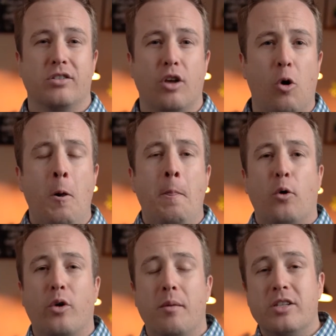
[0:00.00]
So
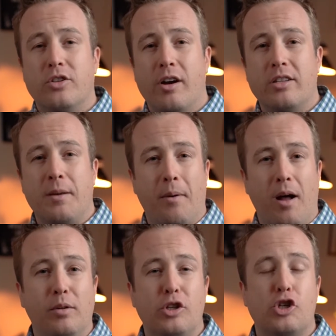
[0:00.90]
we're gonna be starting to
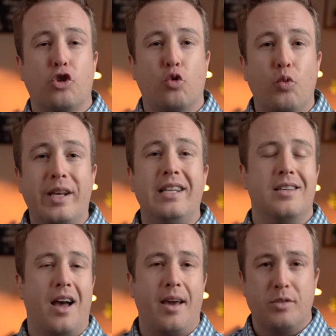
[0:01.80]
publish 3
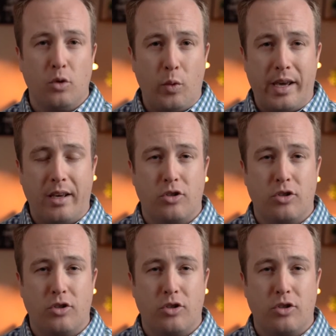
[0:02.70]
times a week,